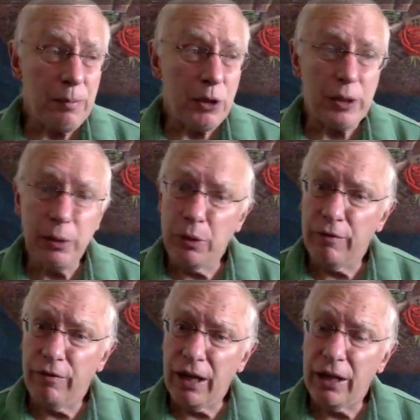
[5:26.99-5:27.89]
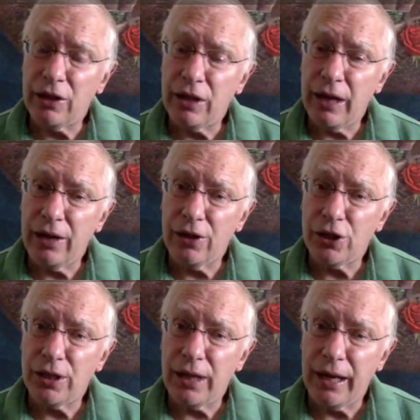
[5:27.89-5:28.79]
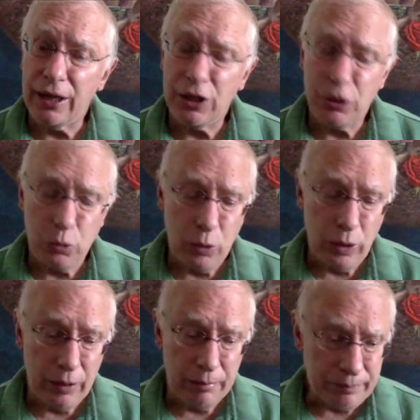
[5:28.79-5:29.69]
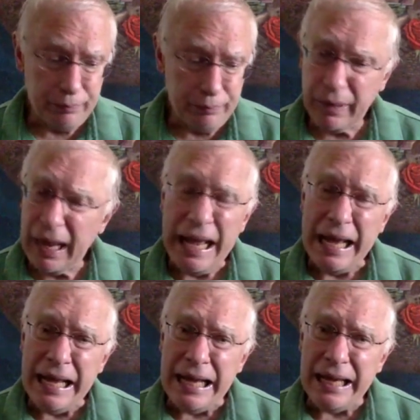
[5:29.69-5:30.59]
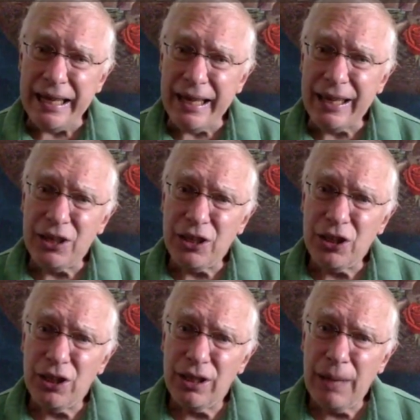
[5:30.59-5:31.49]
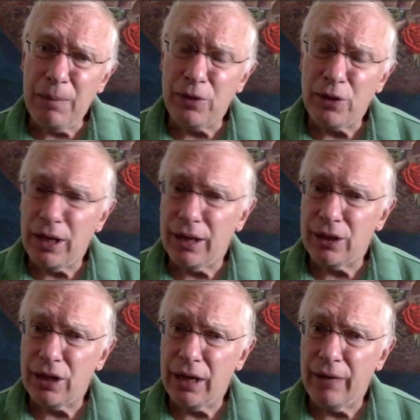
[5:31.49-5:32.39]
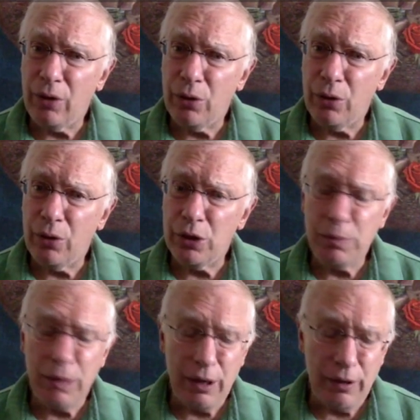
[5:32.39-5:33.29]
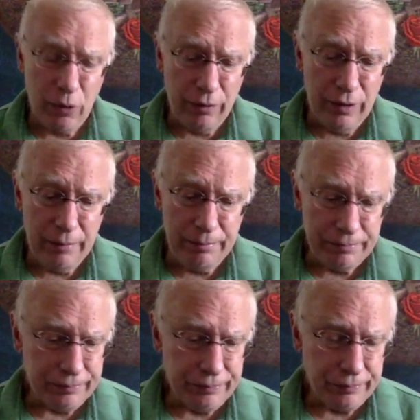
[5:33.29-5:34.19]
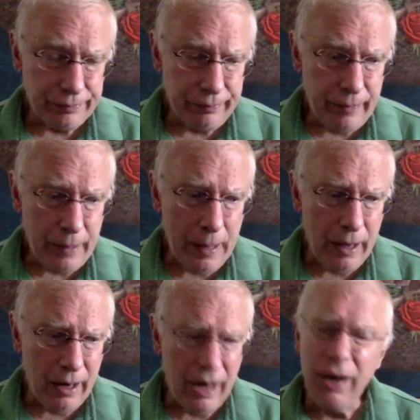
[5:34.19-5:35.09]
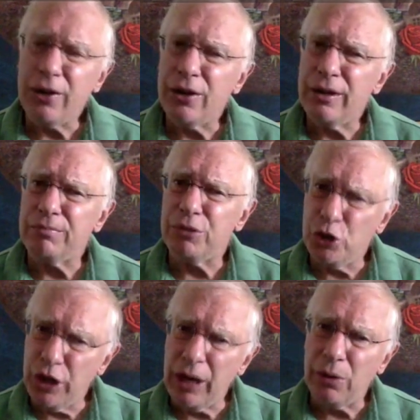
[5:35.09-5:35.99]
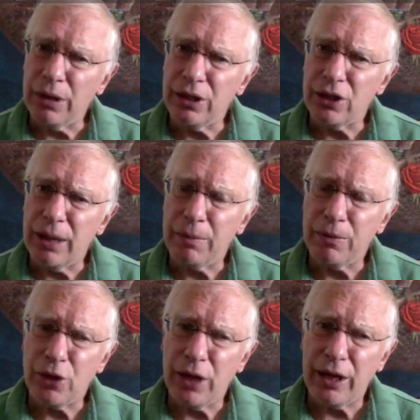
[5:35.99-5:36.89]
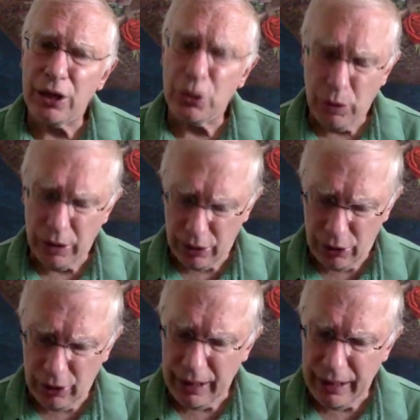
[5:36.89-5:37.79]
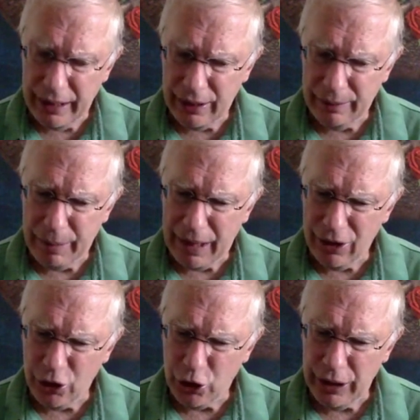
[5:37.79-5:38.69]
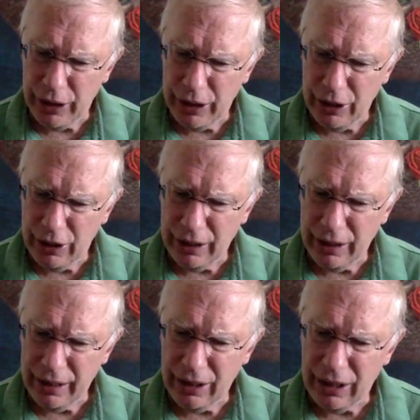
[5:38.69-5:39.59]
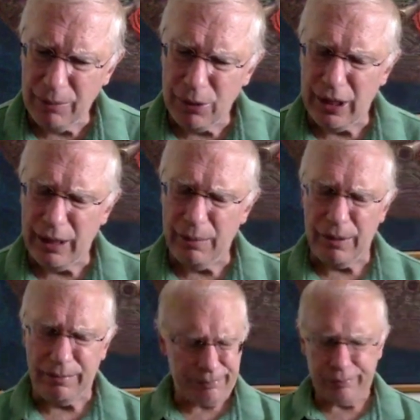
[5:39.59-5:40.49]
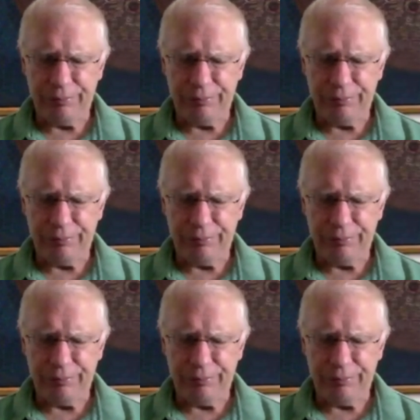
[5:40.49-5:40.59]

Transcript: with volatile stocks, where because the type of stocks that I've always been involved in aren't generally this type of stocks where looking at the balance sheet and the income statement